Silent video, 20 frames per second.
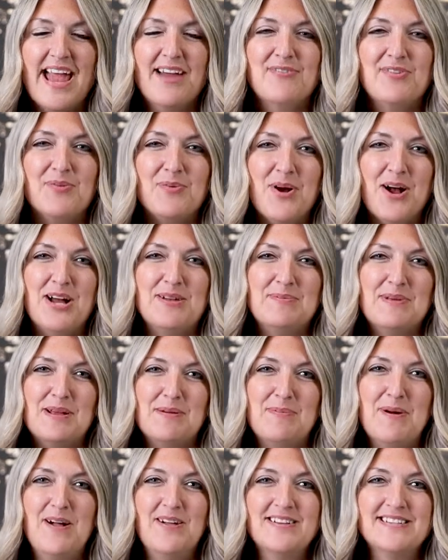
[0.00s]
everyone, Mia
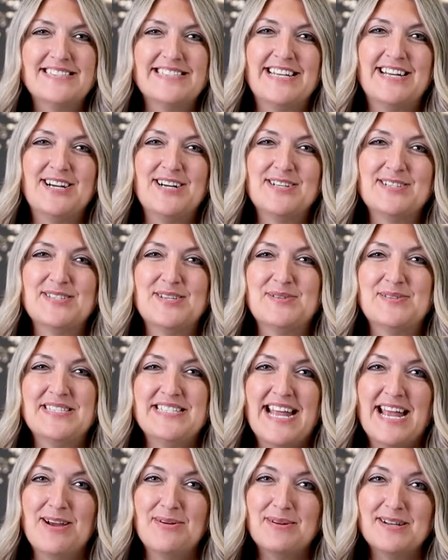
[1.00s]
Paulus here. So
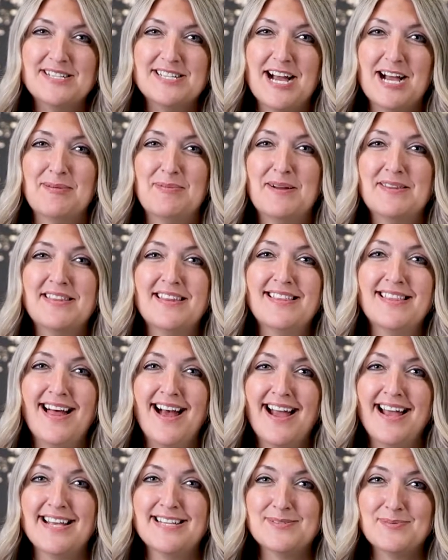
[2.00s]
today we're going to talk about the
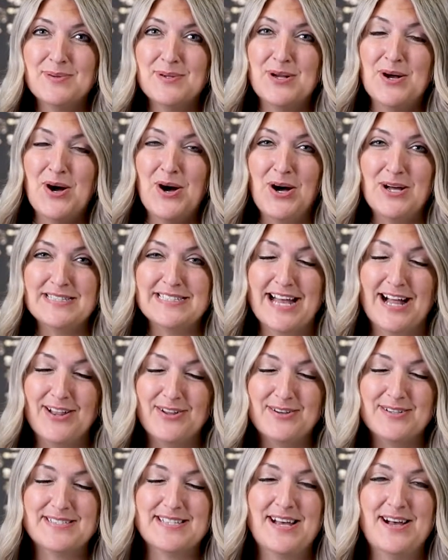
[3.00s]
lies we all tell
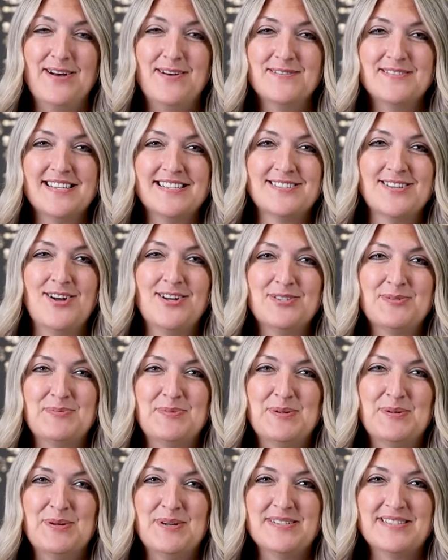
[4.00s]
ourselves as
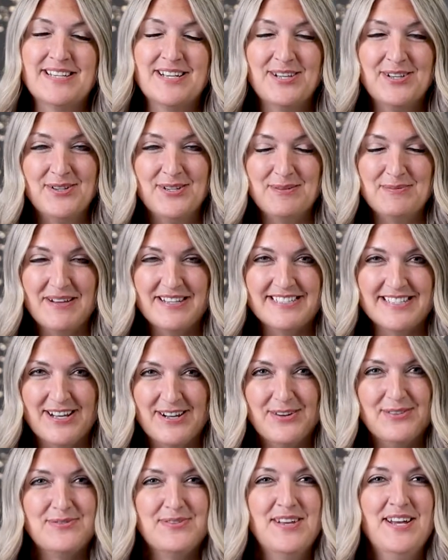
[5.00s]
entrepreneurs, including
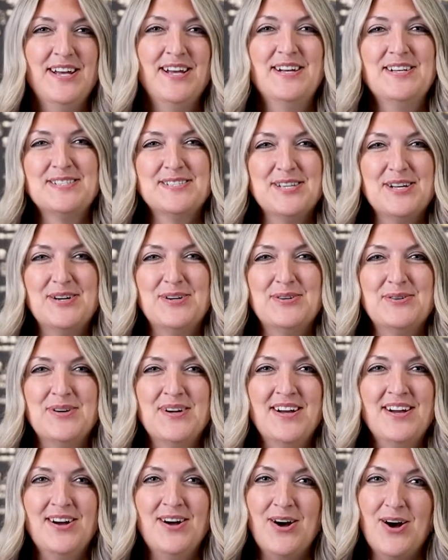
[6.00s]
myself. So
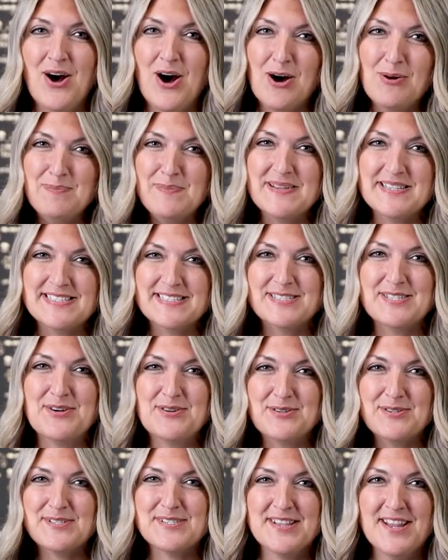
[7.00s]
all business
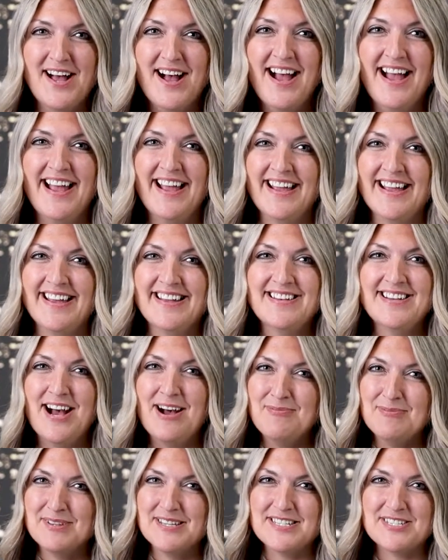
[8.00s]
owners lie,
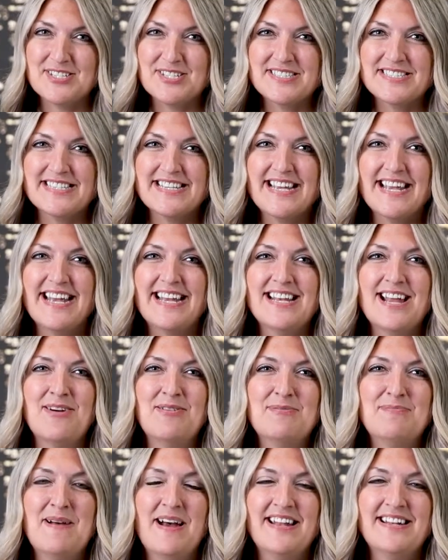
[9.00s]
not maliciously and not
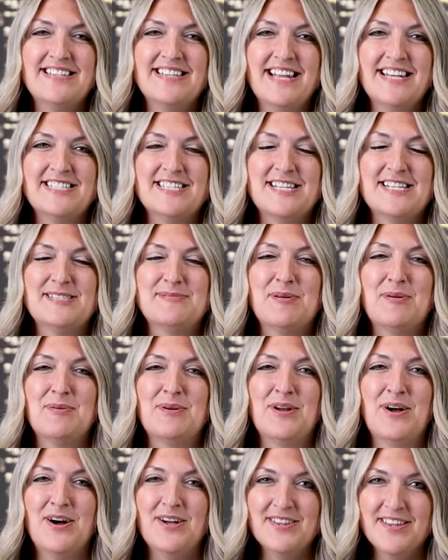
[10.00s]
with bad intentions, but
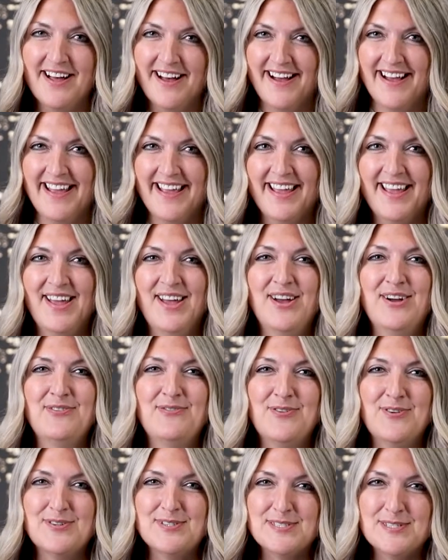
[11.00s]
we all lie,
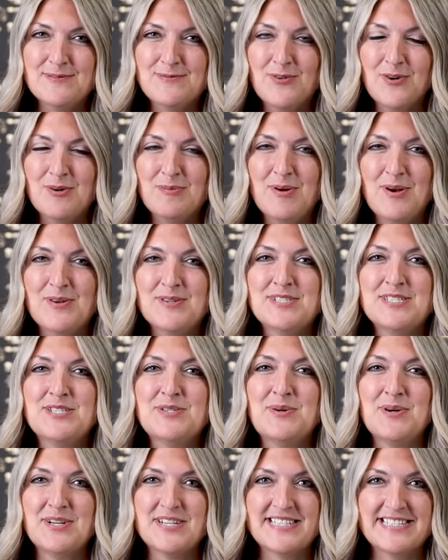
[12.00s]
first and foremost
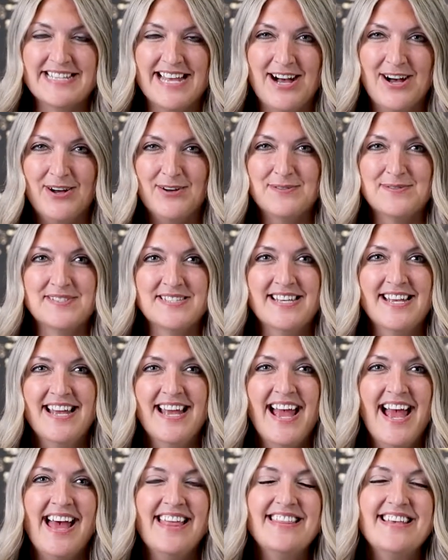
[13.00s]
to ourselves.
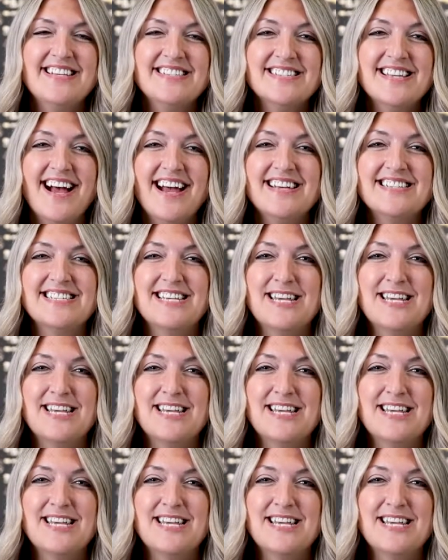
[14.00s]
And these lies